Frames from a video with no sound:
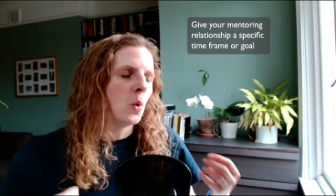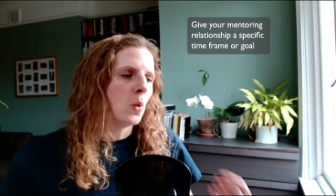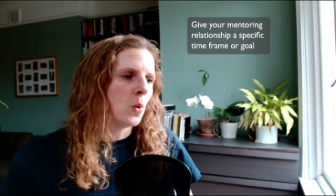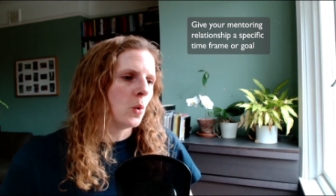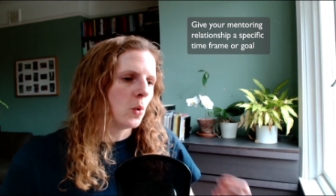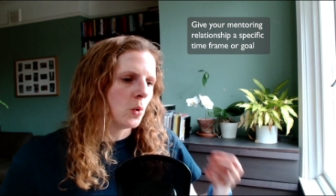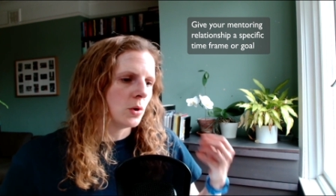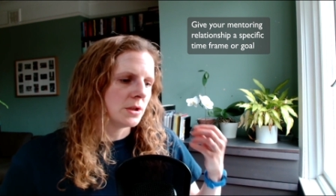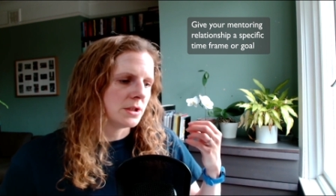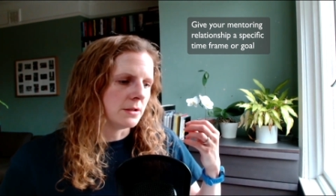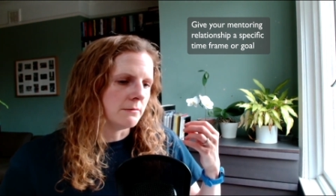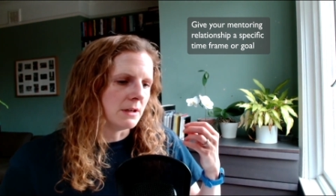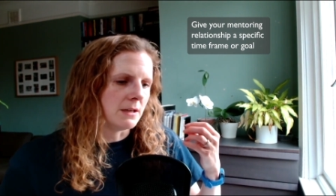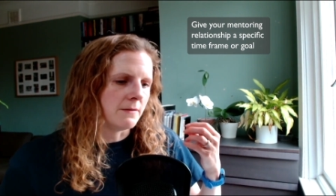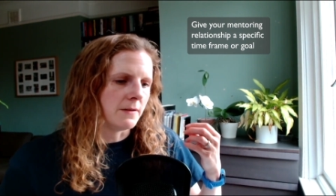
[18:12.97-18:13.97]
or
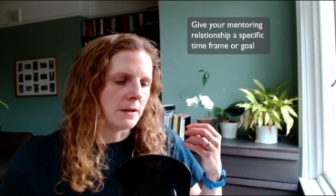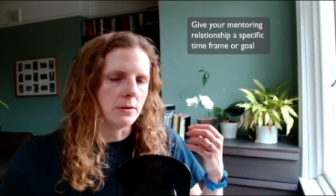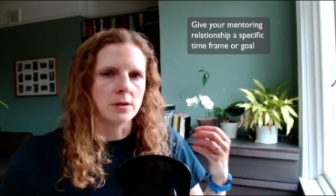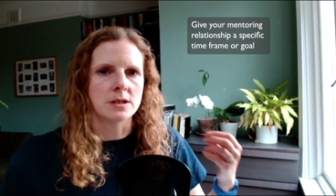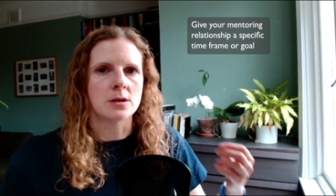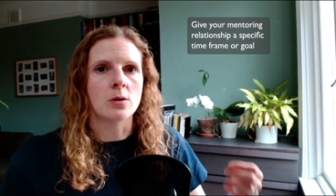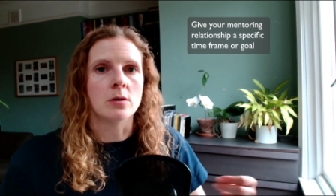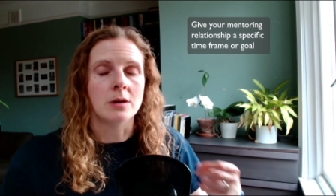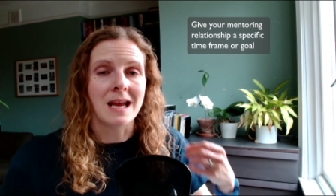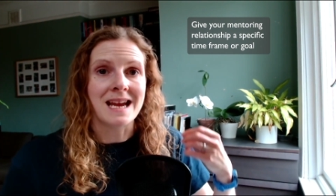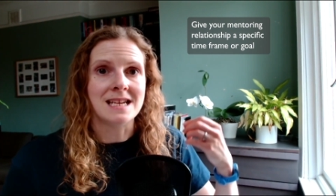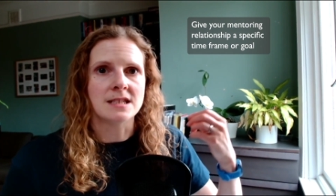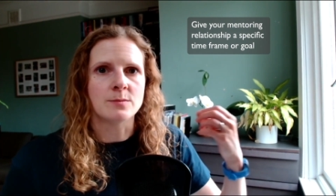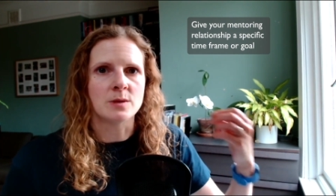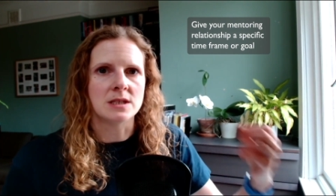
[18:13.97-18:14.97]
to really focus on
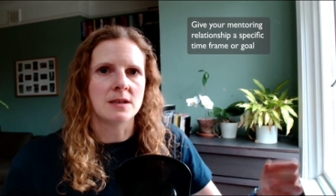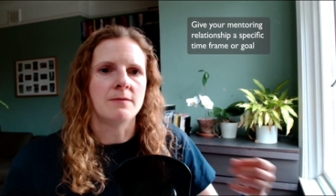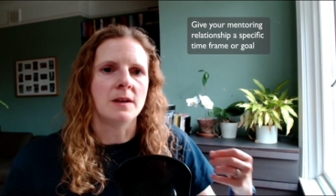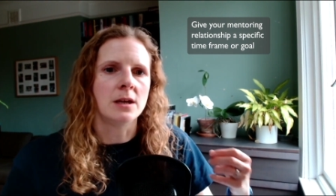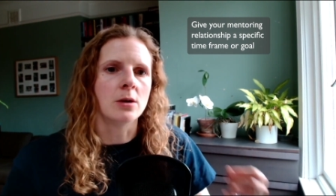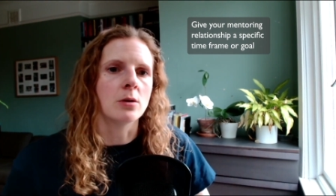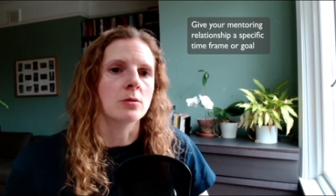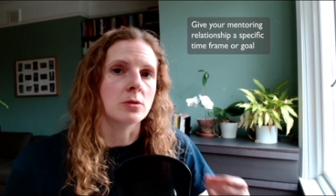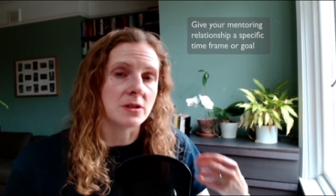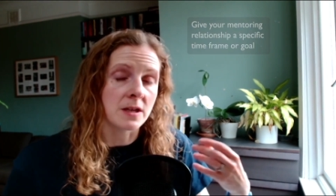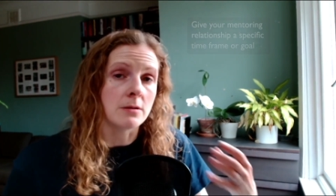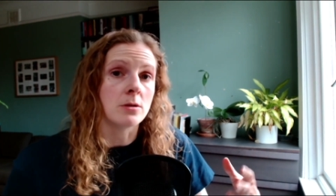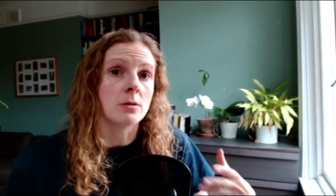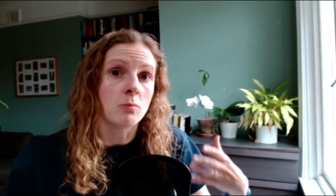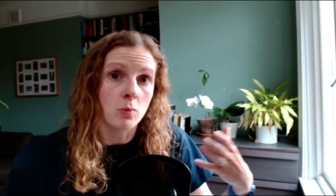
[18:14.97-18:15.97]
a specific goal
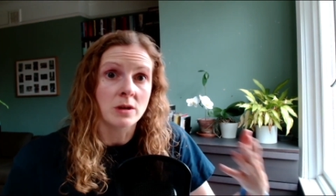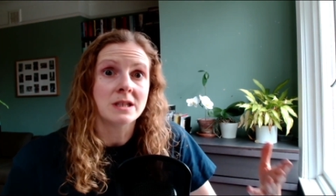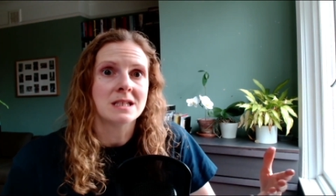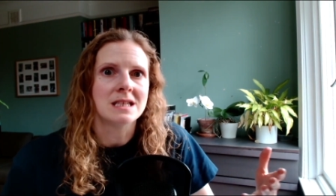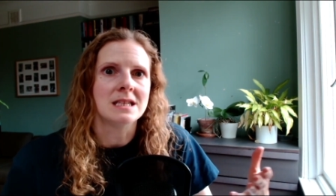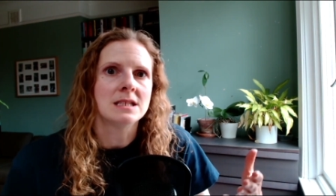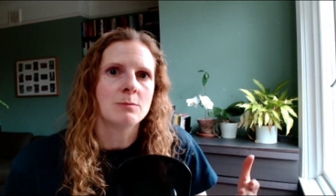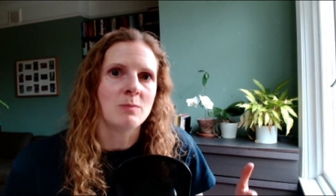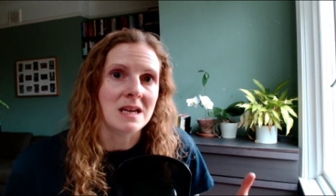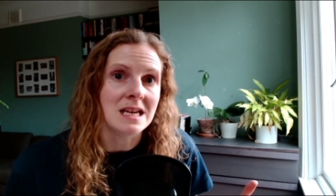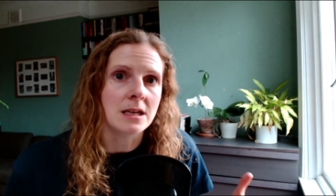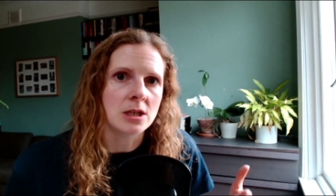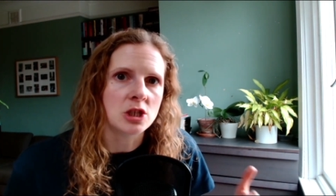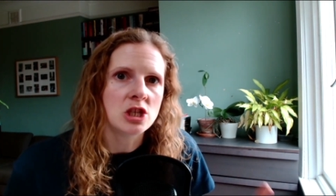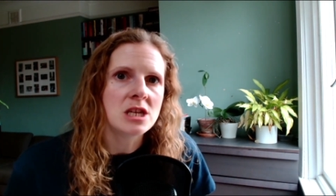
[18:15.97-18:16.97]
so that once it's
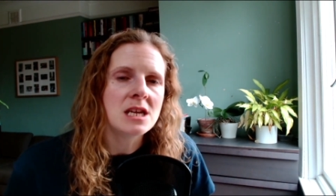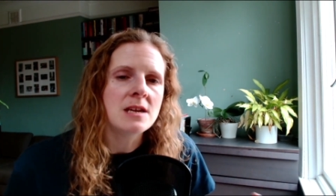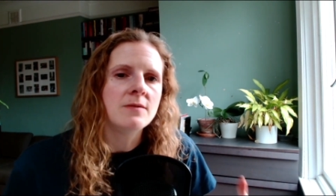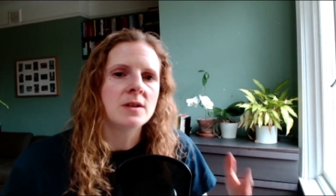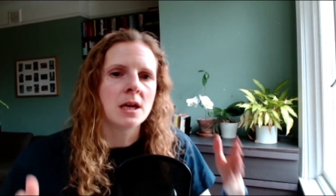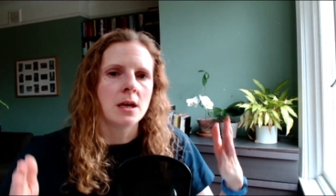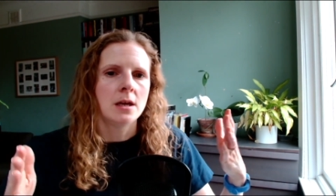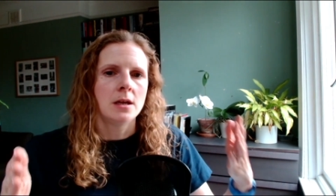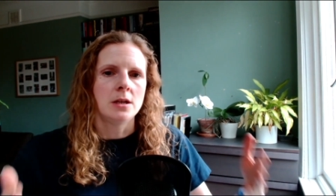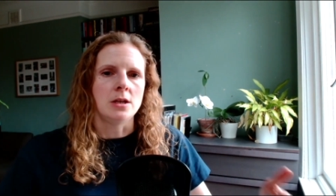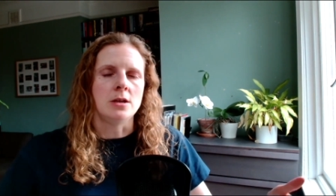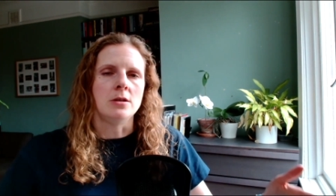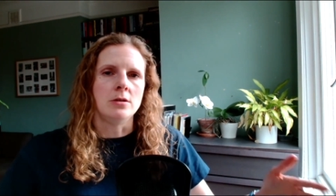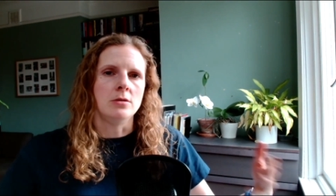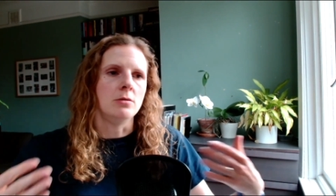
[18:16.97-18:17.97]
been achieved,
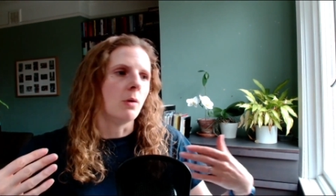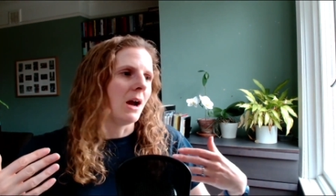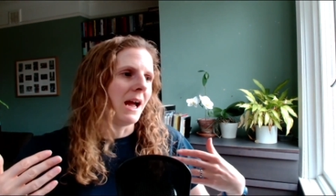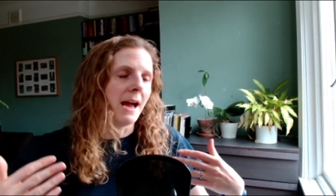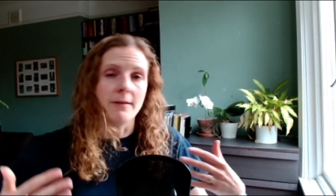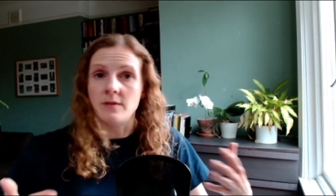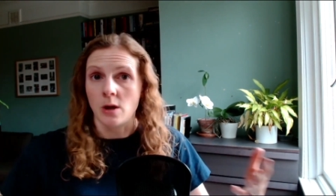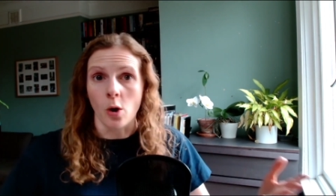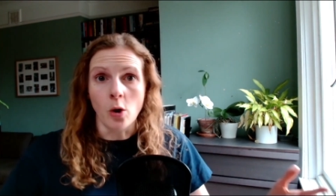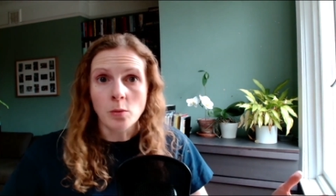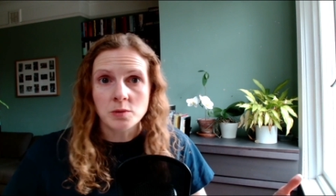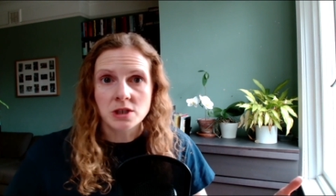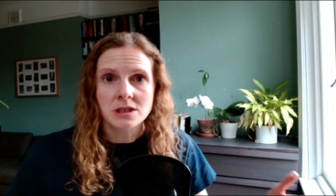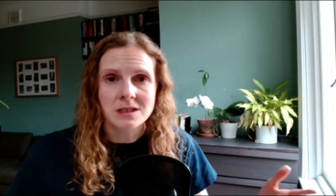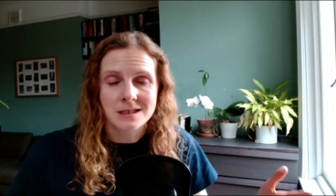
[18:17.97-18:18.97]
you have the
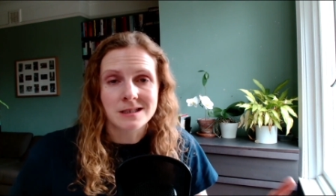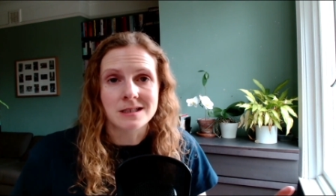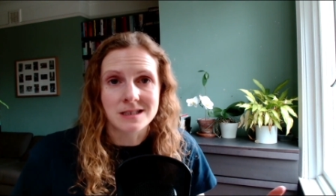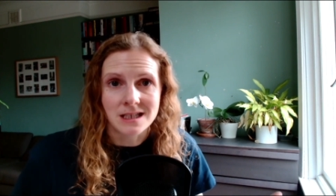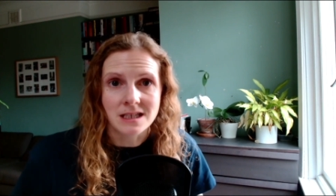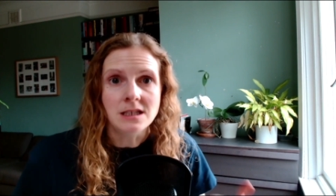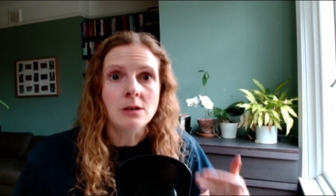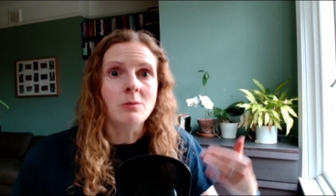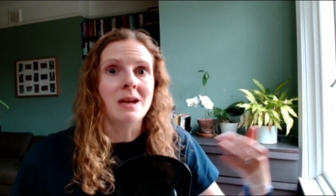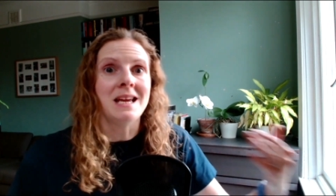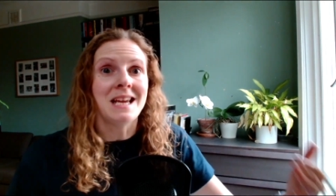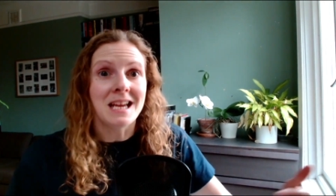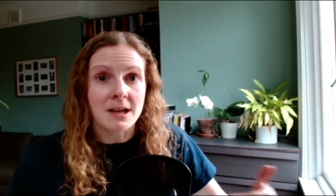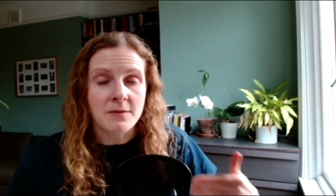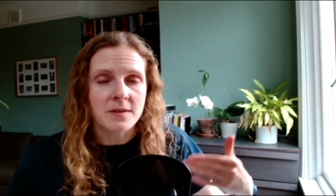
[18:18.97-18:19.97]
option to continue
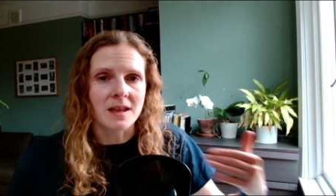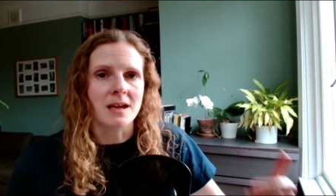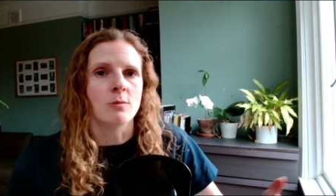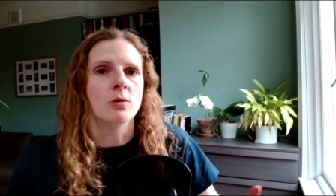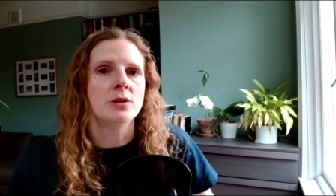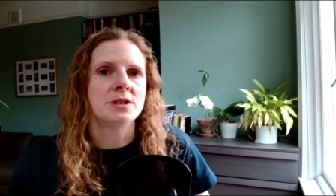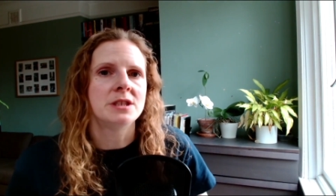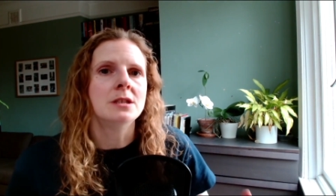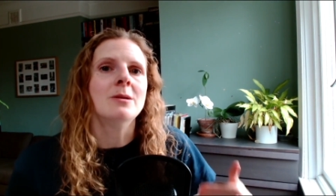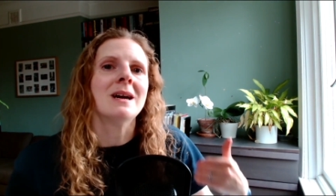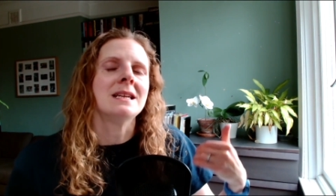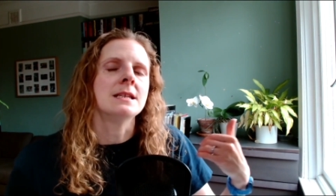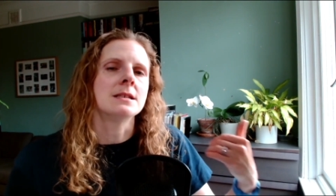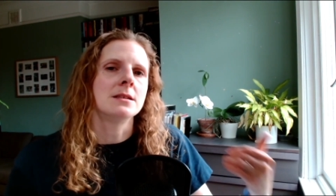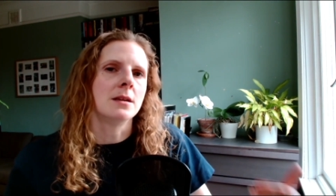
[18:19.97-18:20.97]
if they want to,
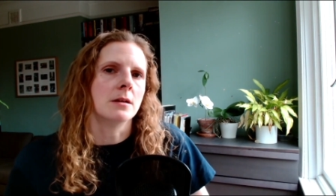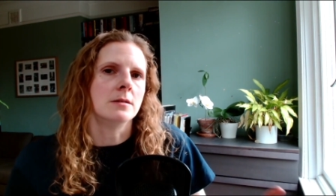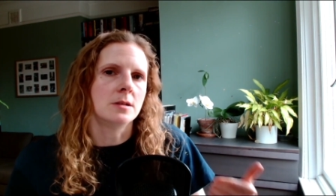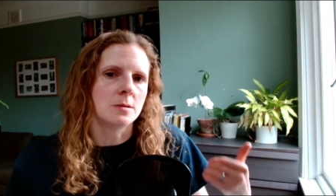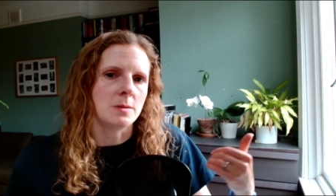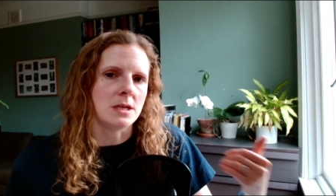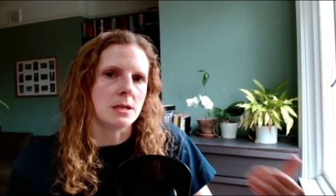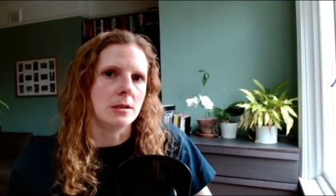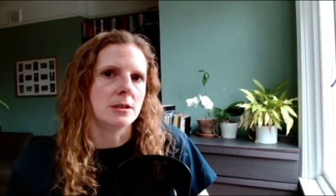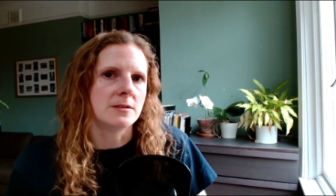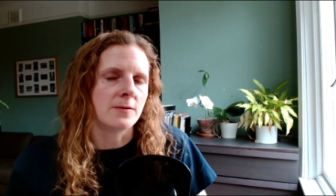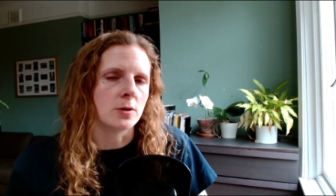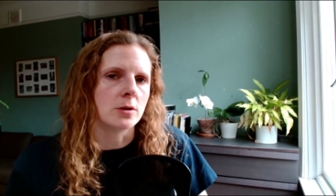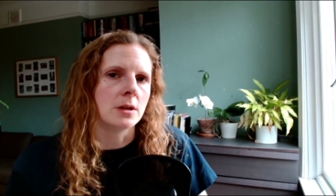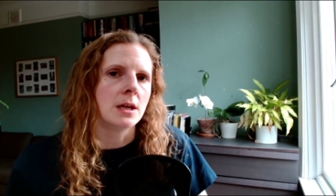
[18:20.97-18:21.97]
and it's going to be
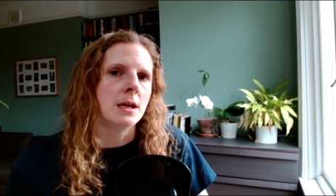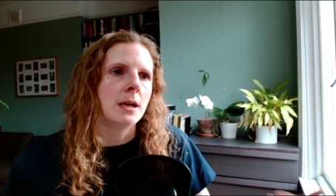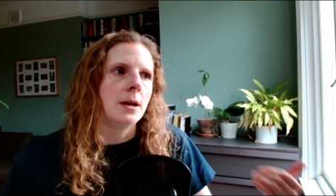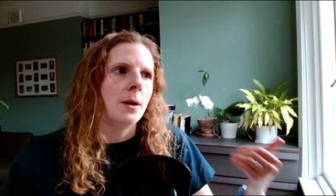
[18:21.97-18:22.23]
useful,